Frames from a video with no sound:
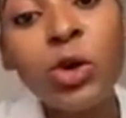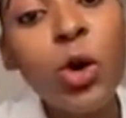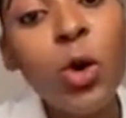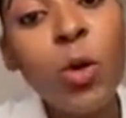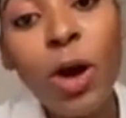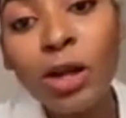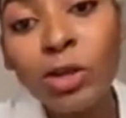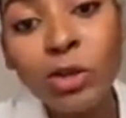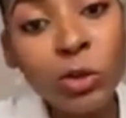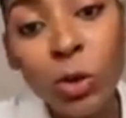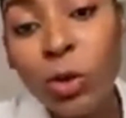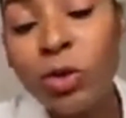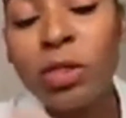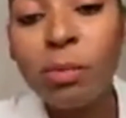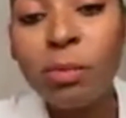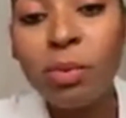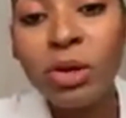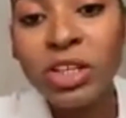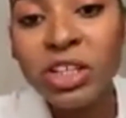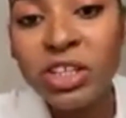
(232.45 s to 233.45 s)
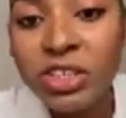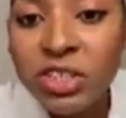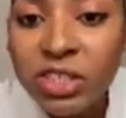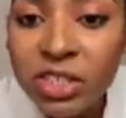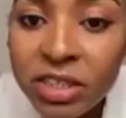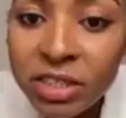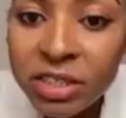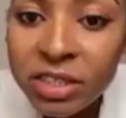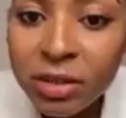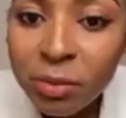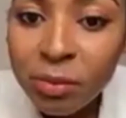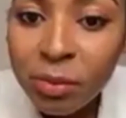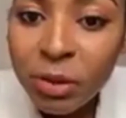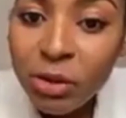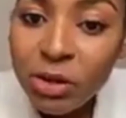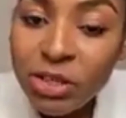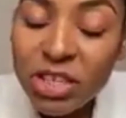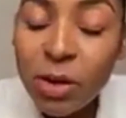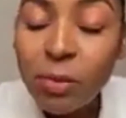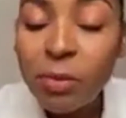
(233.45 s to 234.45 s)
Go and call the police
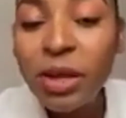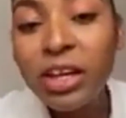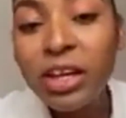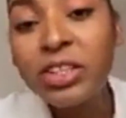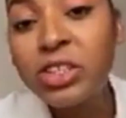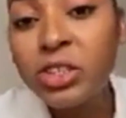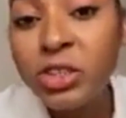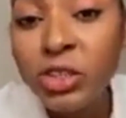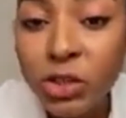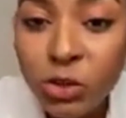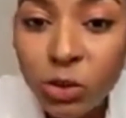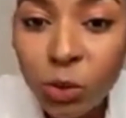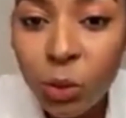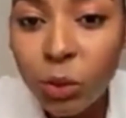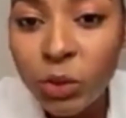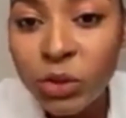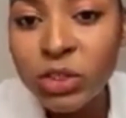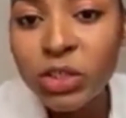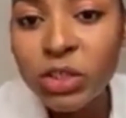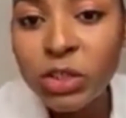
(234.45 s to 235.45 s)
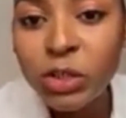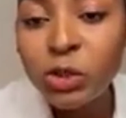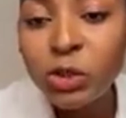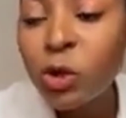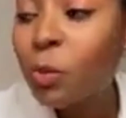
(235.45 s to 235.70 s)
because I'm 18 years old.